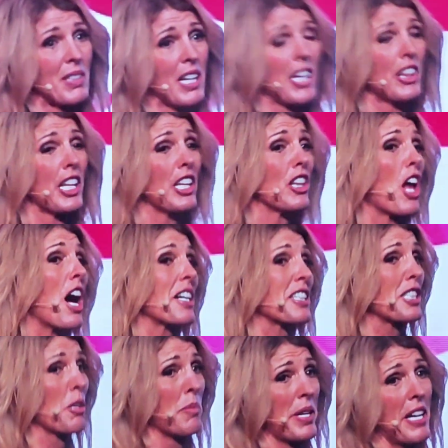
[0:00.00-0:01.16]
and unlock
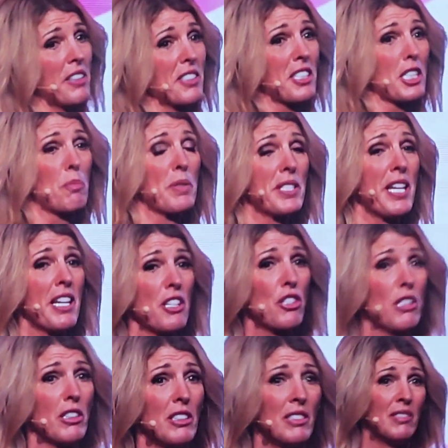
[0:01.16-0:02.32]
someone else's potential,